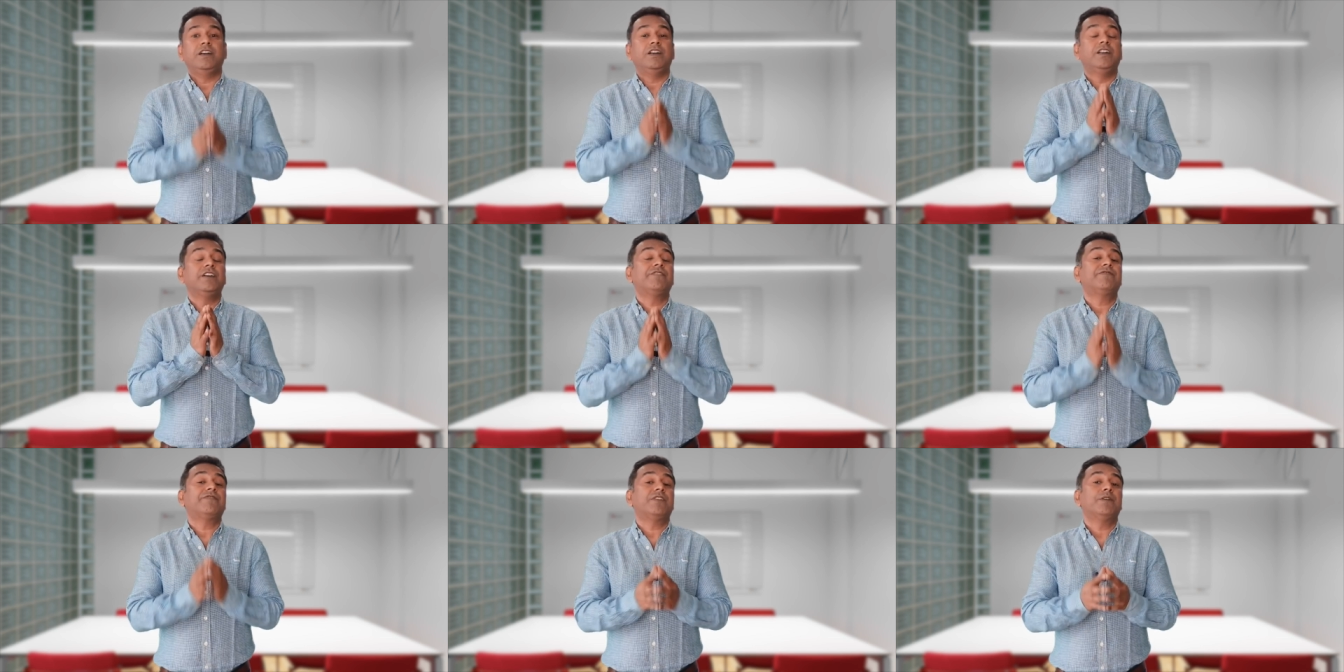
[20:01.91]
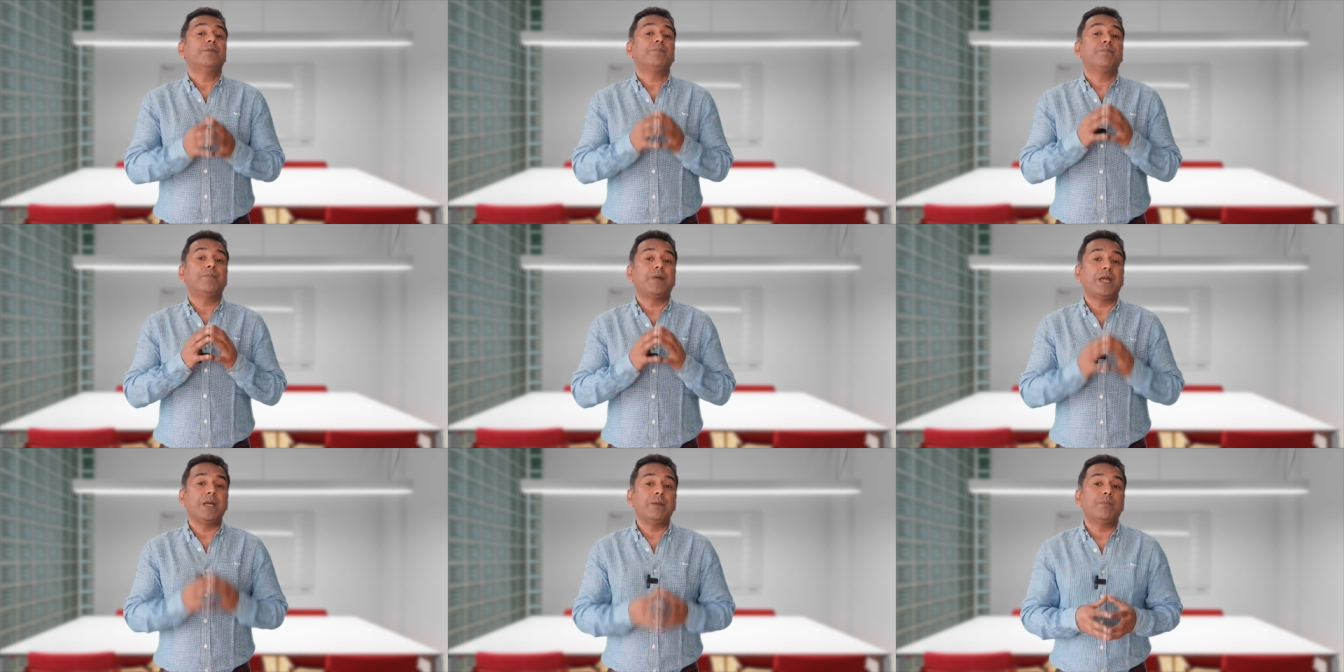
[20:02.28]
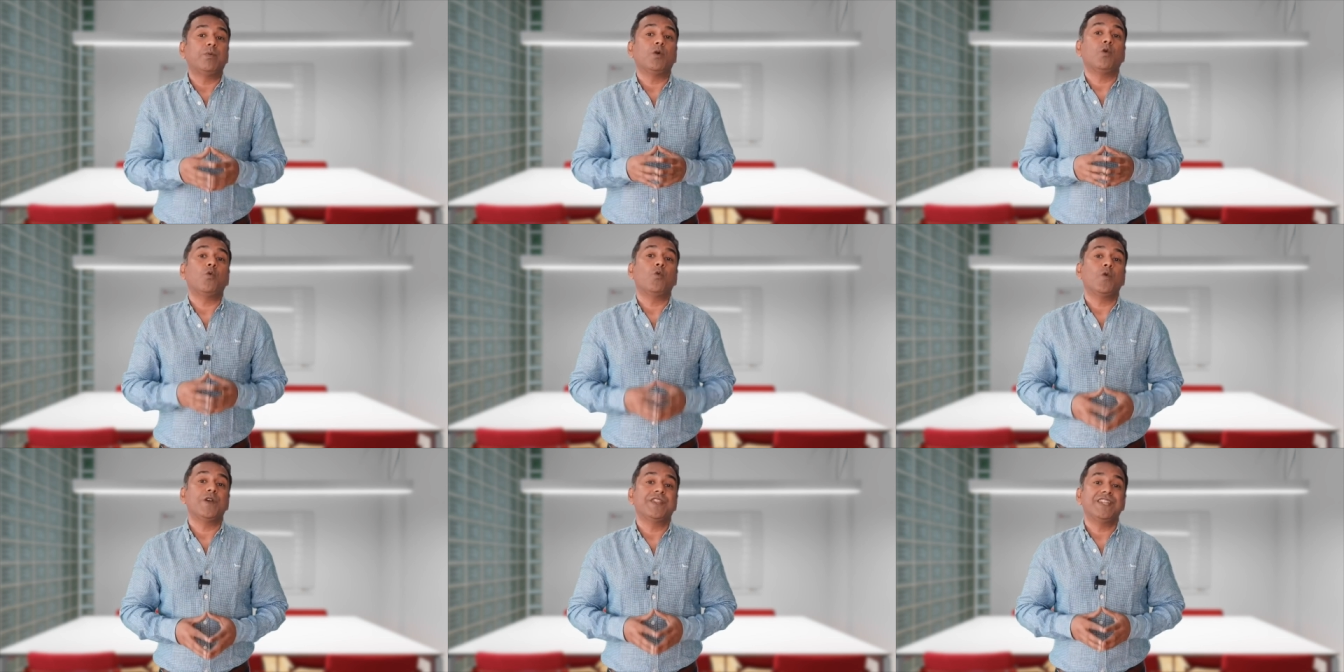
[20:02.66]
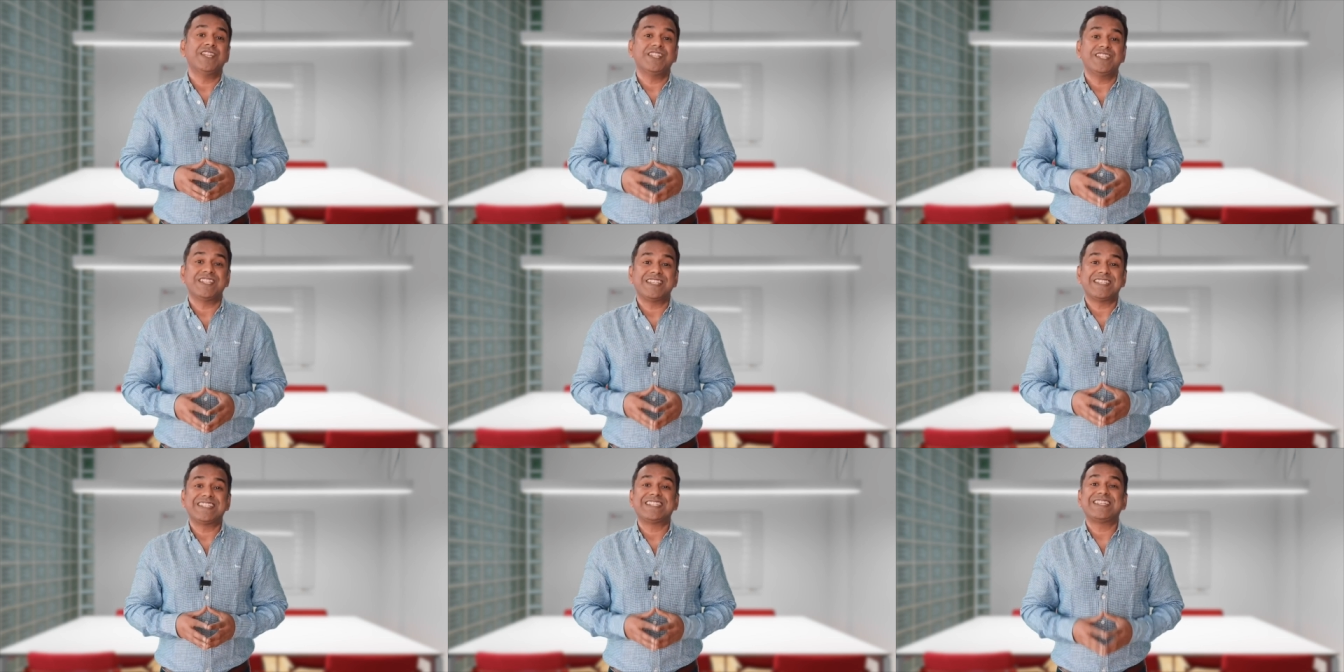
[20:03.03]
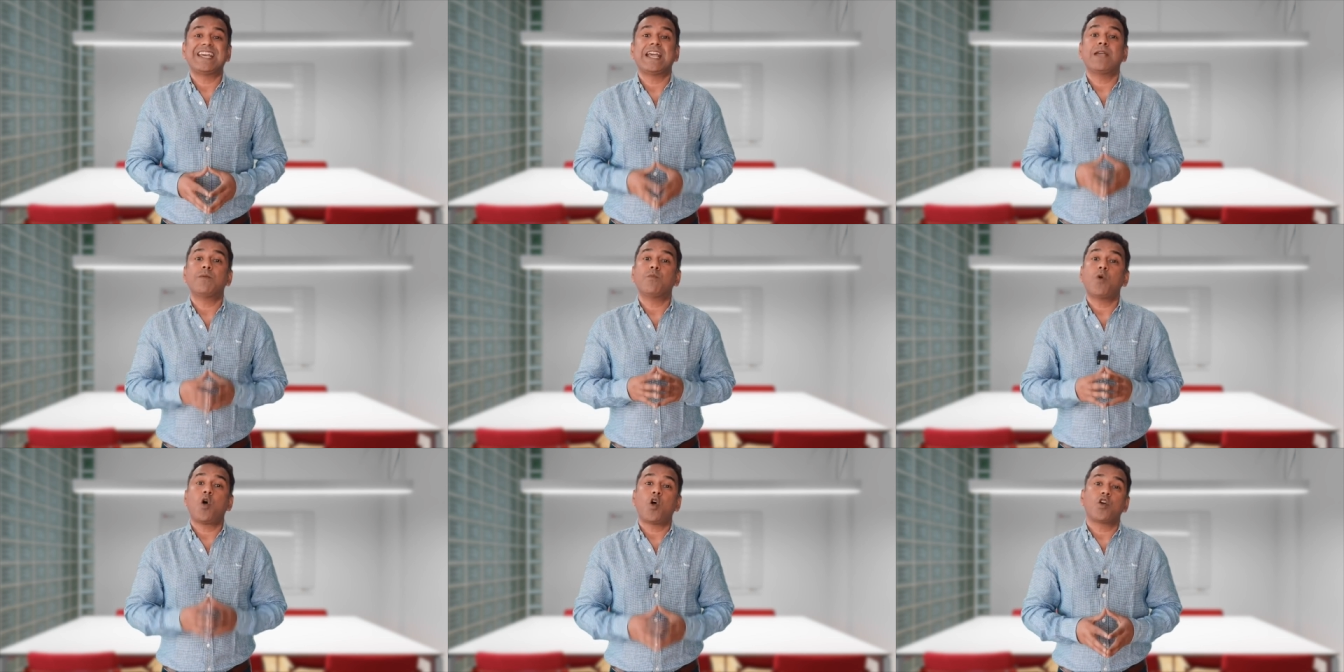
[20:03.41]
Different people within the
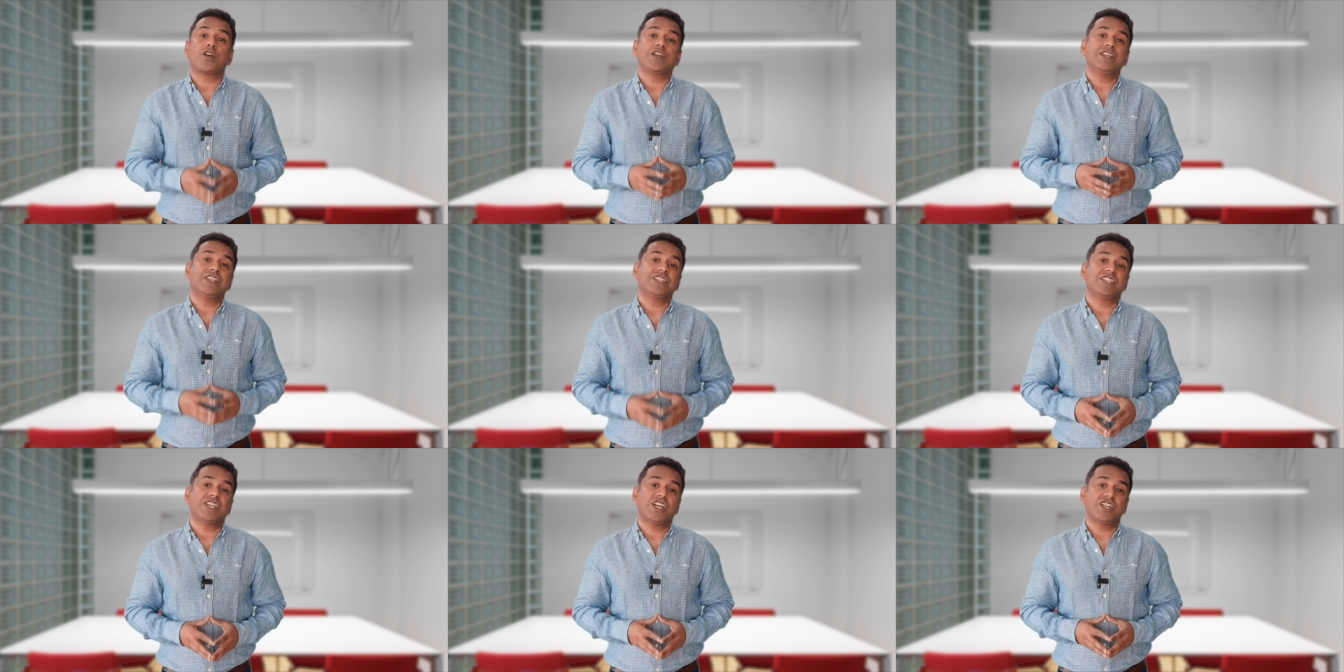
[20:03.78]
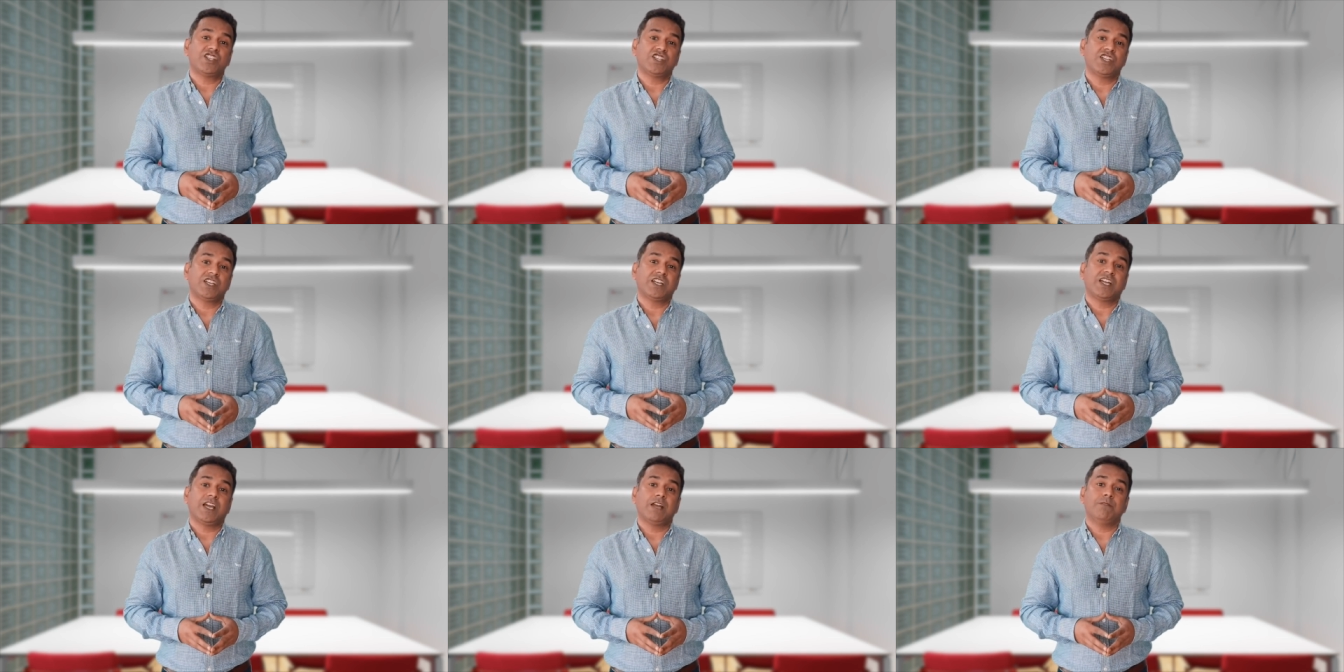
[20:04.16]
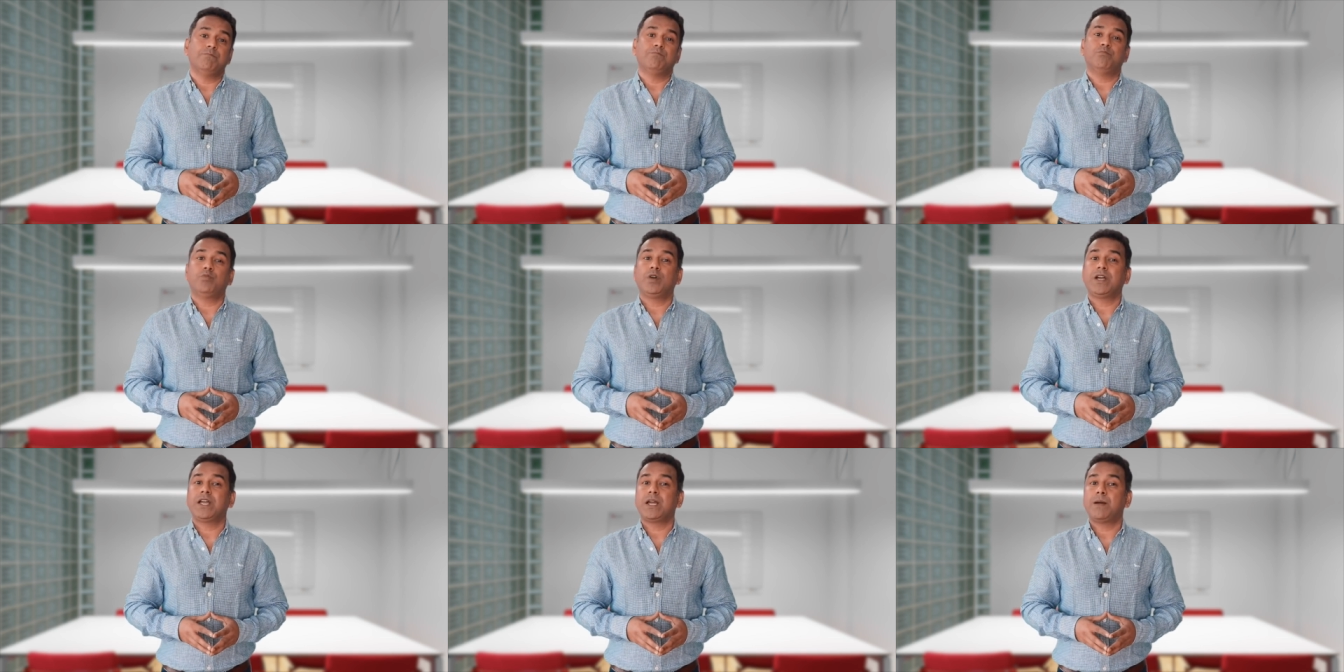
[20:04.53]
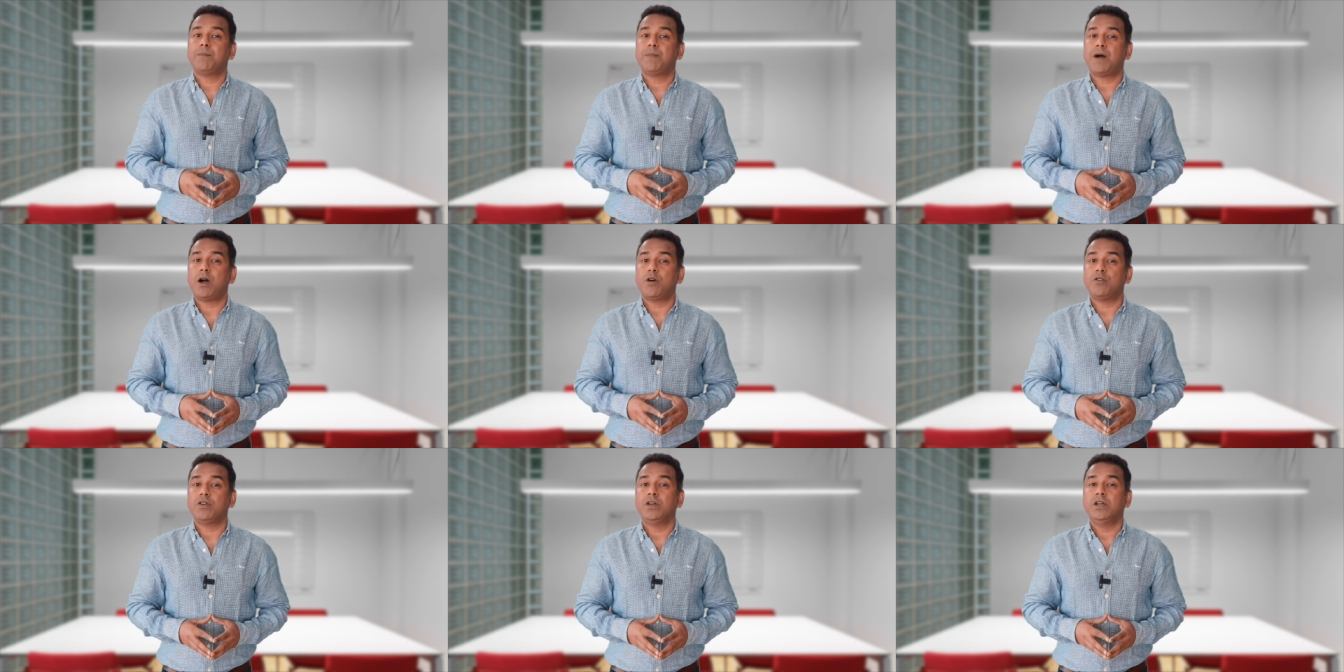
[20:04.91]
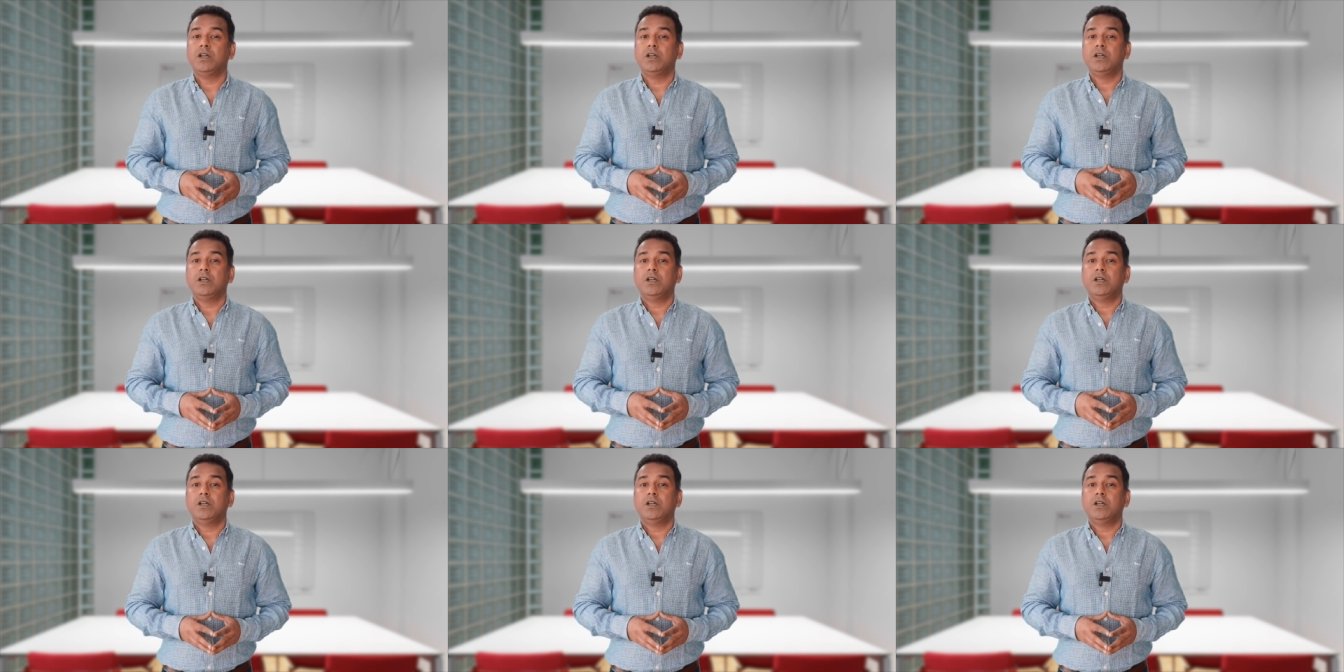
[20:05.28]
same organization can bring about